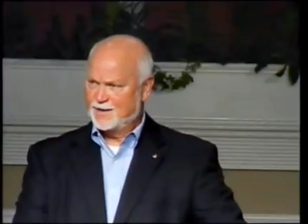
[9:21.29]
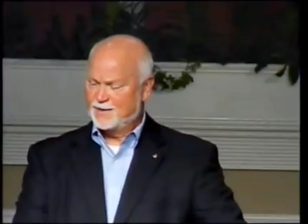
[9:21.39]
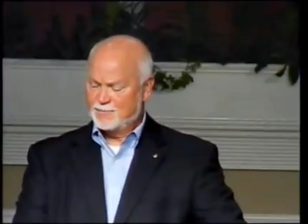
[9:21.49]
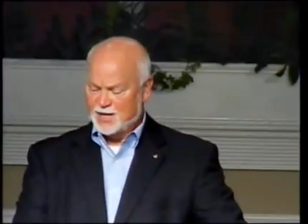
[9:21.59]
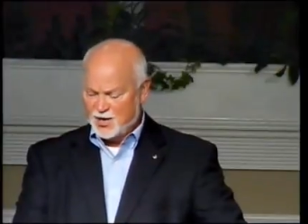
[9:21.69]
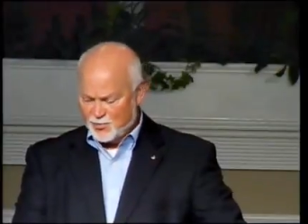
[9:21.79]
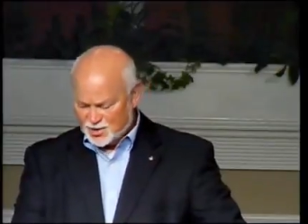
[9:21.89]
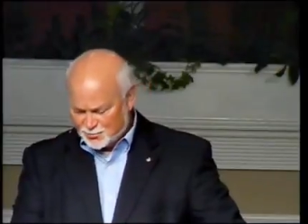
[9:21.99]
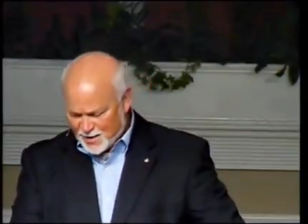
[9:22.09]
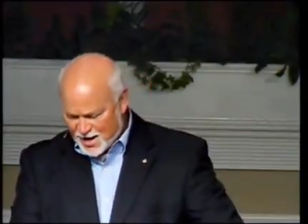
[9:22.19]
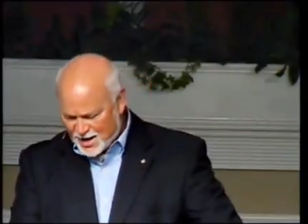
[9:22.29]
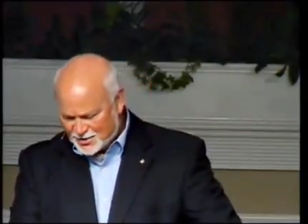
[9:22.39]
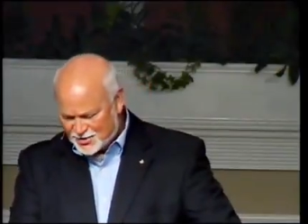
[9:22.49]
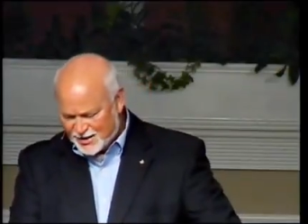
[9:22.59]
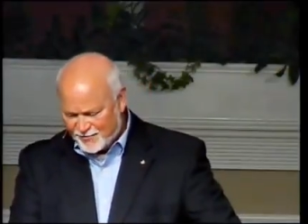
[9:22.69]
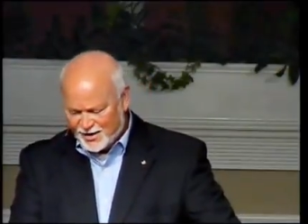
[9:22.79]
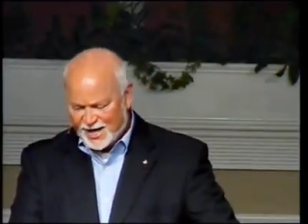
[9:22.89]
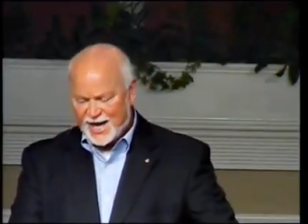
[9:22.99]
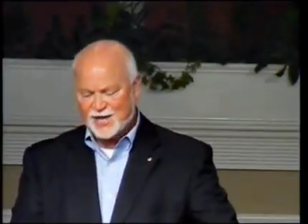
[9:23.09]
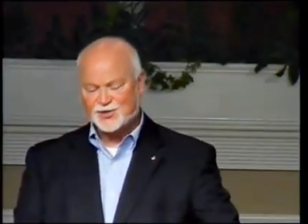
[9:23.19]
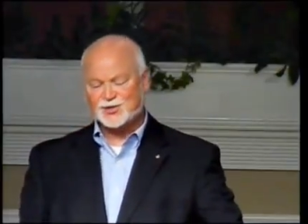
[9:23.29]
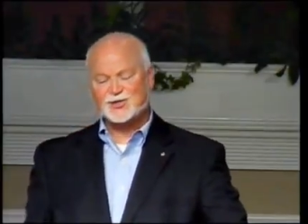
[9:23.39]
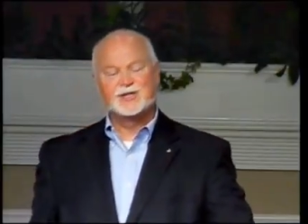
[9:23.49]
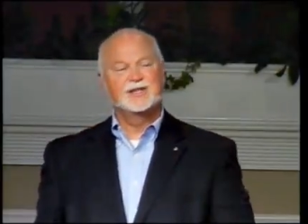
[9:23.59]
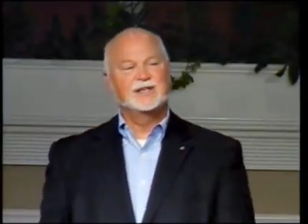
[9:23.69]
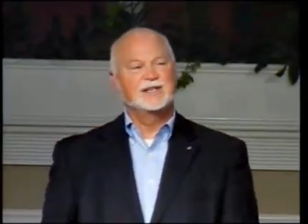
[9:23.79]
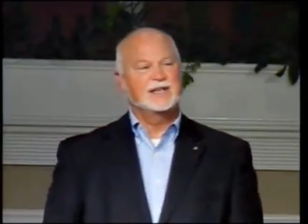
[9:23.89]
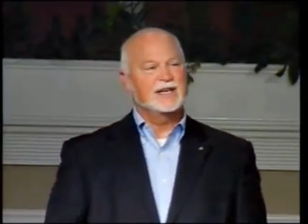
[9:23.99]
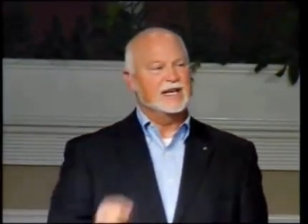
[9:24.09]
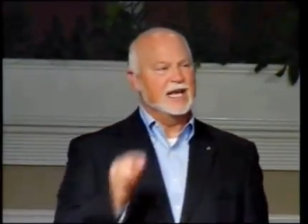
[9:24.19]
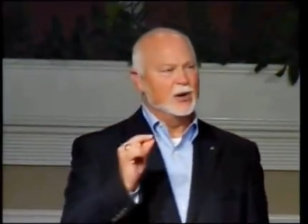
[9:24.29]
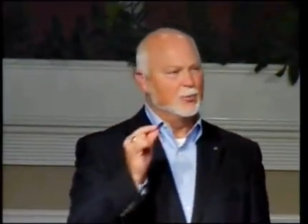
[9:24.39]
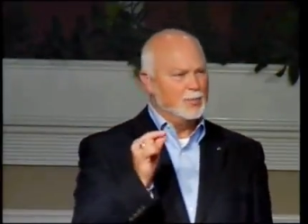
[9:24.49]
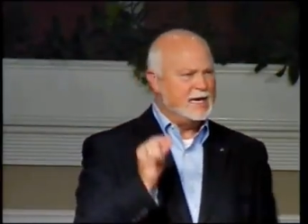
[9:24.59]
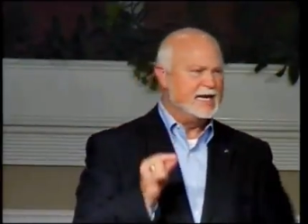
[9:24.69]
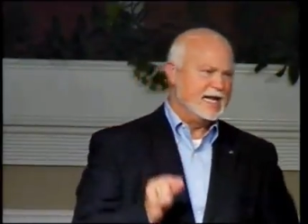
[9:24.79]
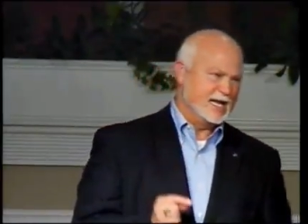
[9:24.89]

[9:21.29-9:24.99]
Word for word: But he responds, nevertheless, in obedience